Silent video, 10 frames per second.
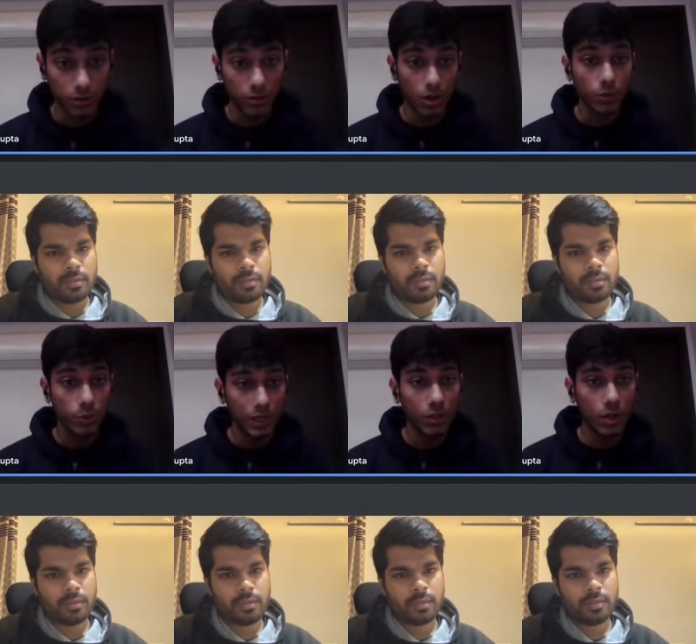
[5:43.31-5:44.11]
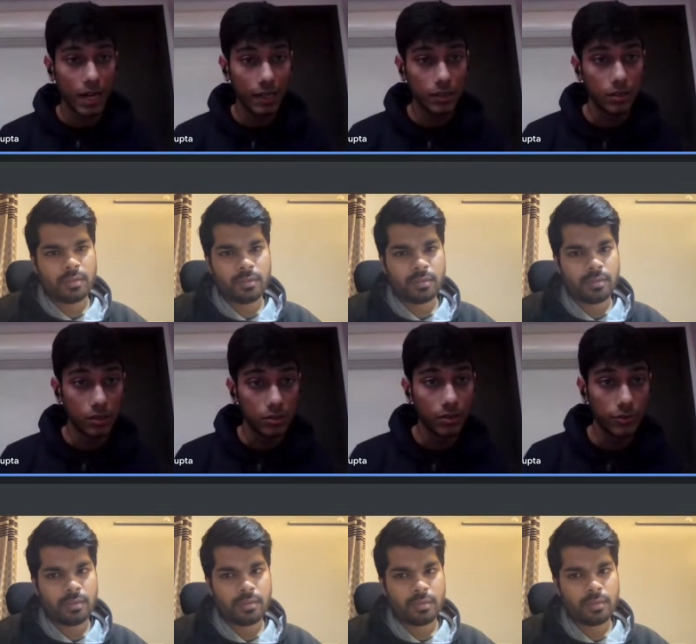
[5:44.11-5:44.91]
Speaker 1: now we'll look at
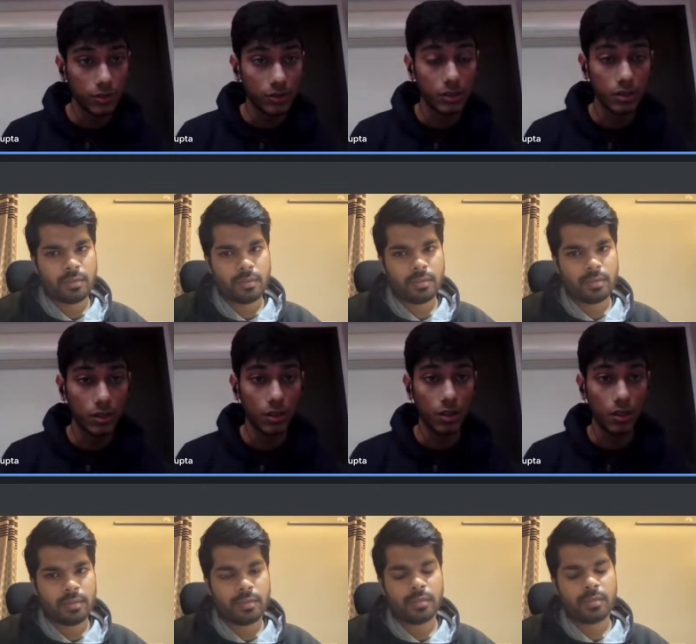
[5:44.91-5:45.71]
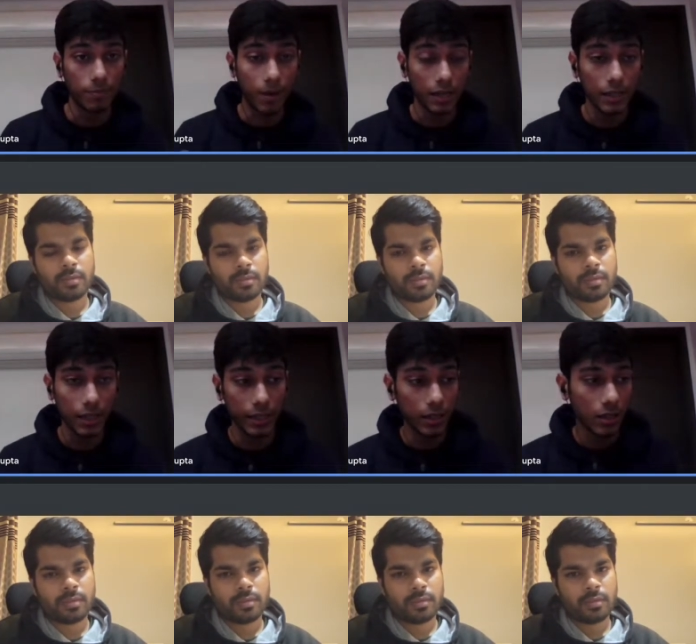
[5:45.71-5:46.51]
the further part,
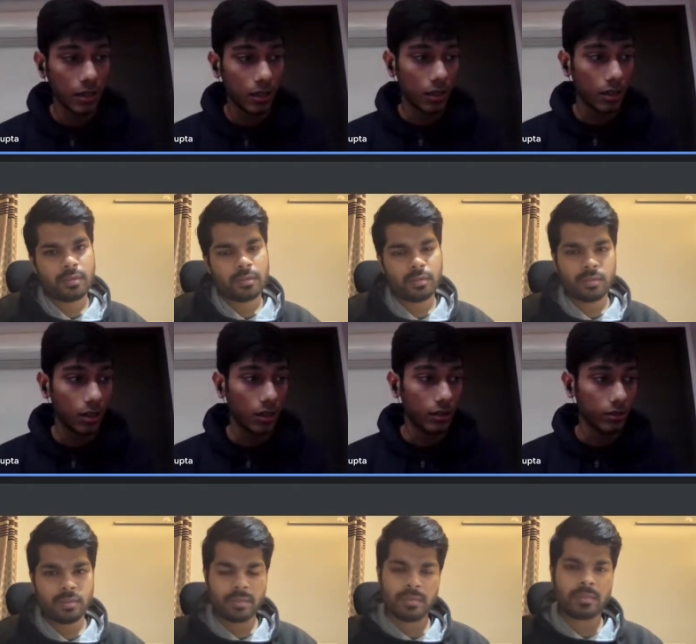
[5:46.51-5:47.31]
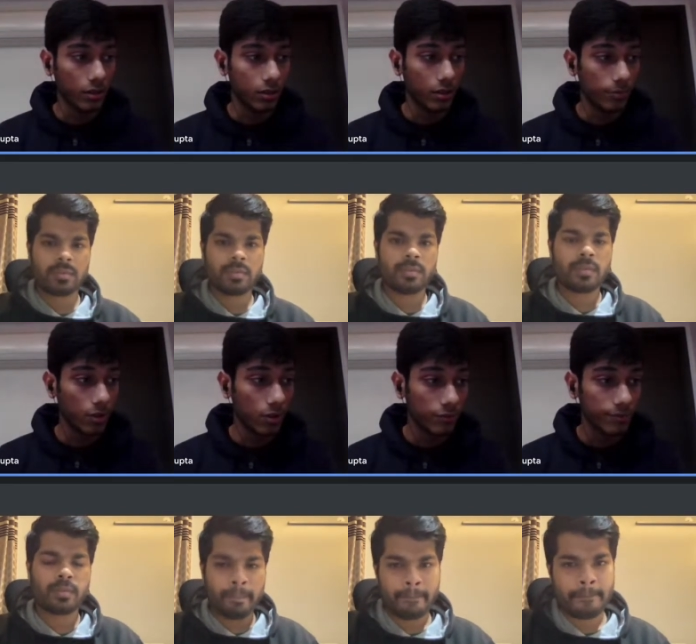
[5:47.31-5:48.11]
like the
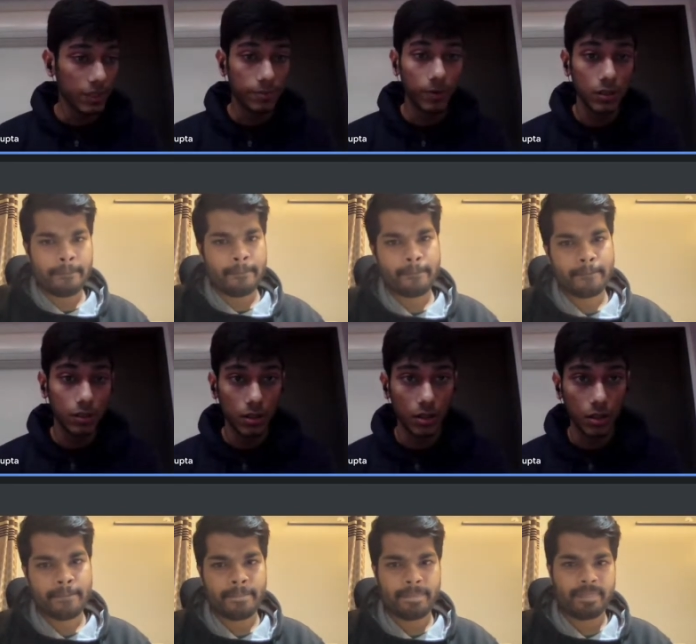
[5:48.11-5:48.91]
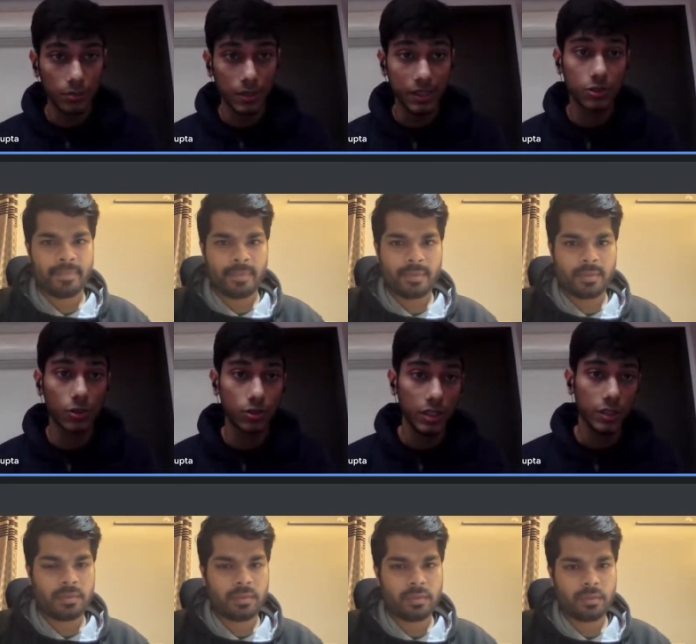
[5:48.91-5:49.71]
number of people
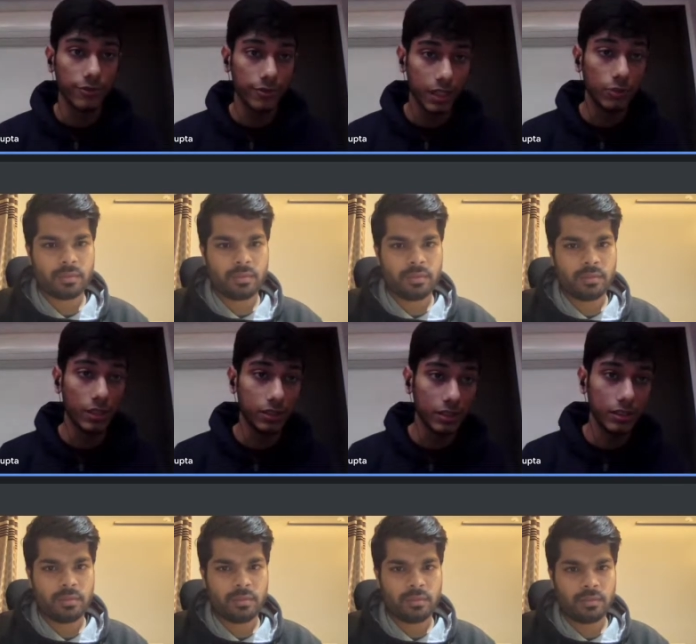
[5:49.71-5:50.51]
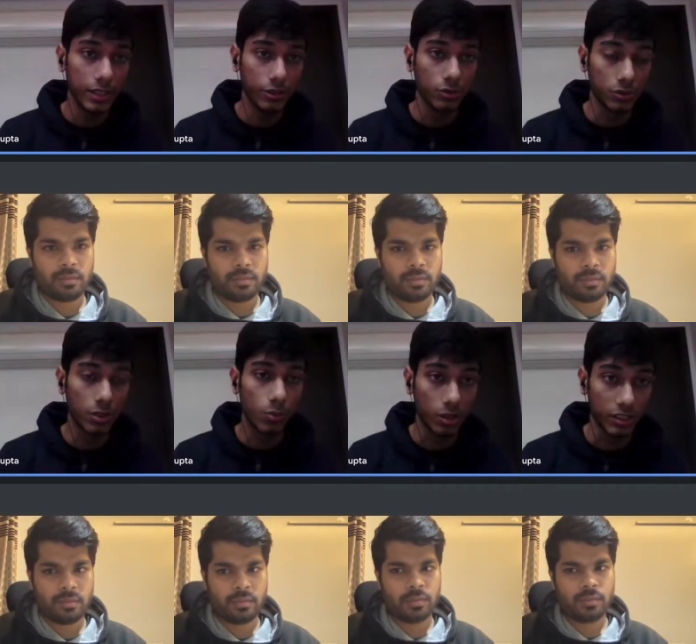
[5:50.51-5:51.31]
based on the frequency they use
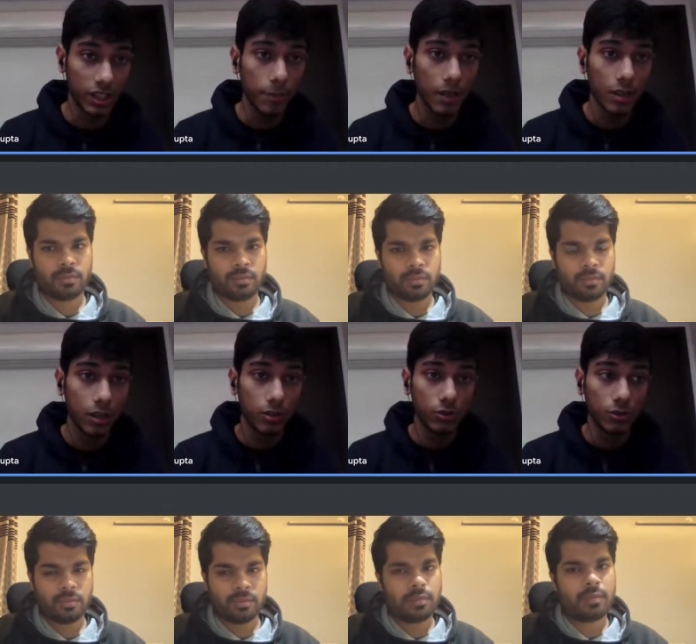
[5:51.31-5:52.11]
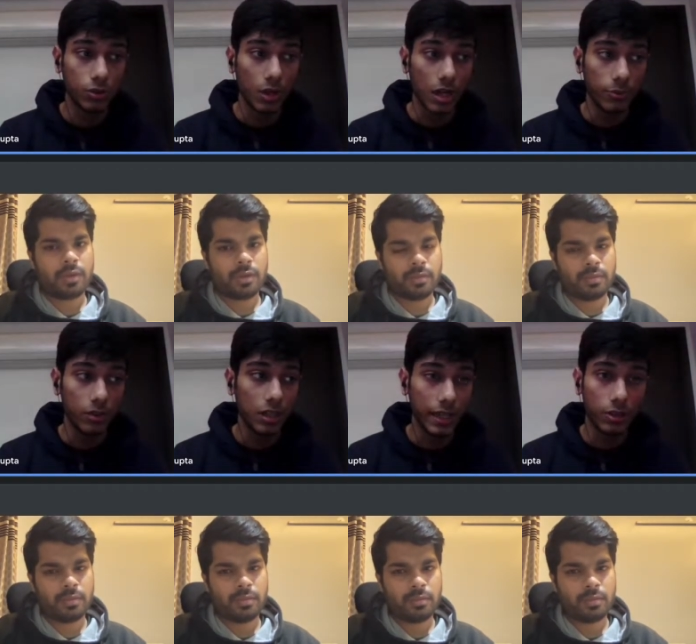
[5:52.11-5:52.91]
the WhatsApp. So I
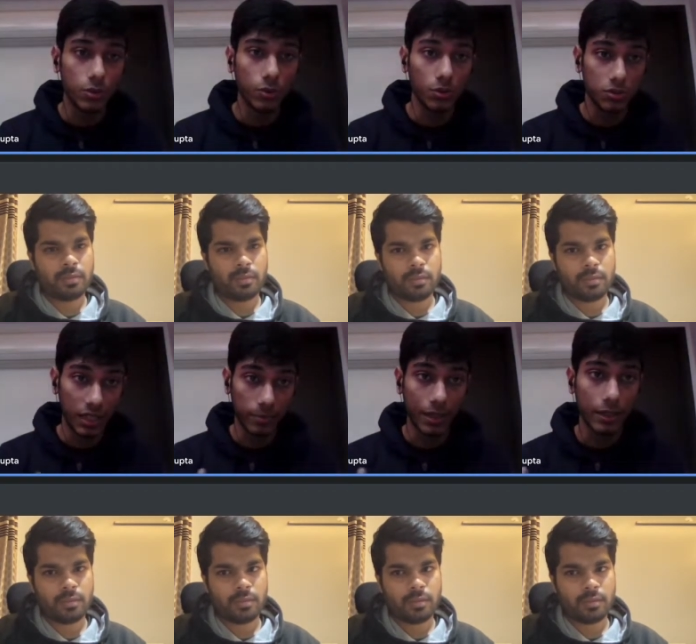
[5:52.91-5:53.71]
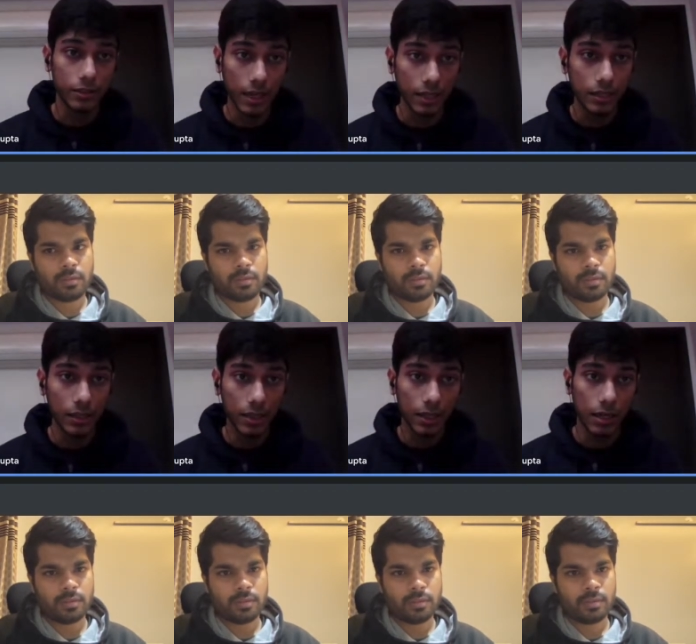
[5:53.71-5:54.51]
would like to segment in that
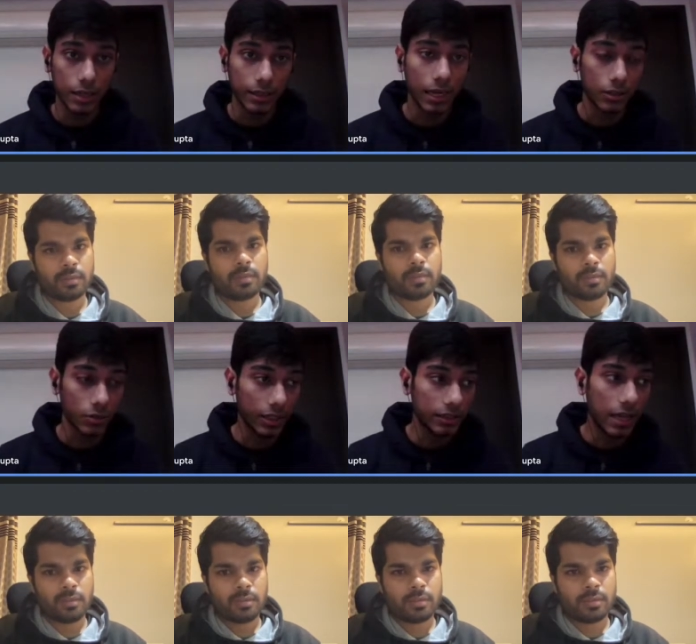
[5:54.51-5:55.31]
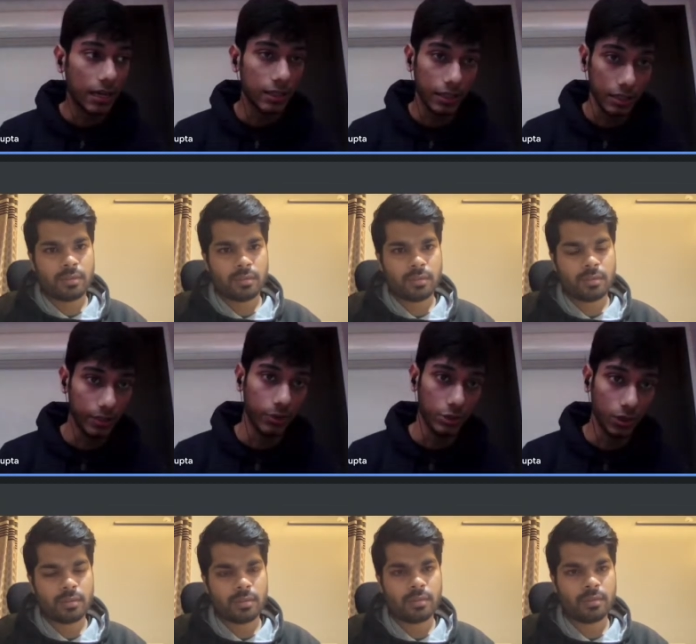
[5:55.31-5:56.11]
and calculate that
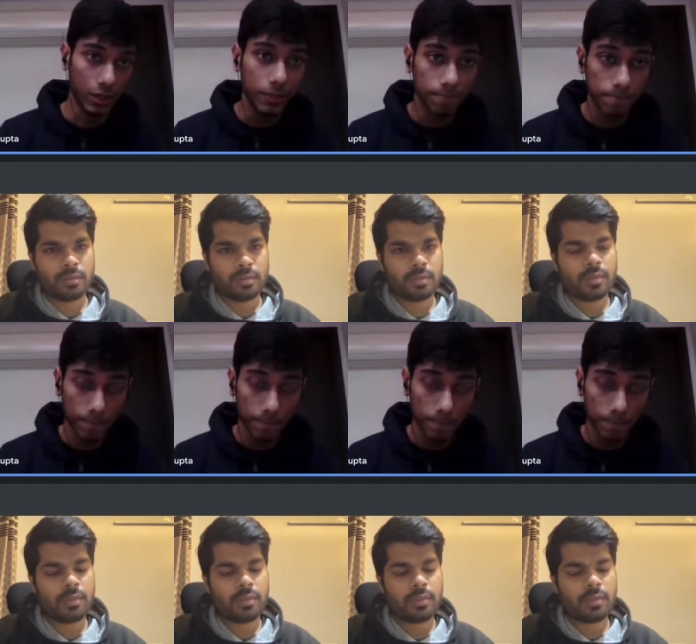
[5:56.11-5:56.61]
individually.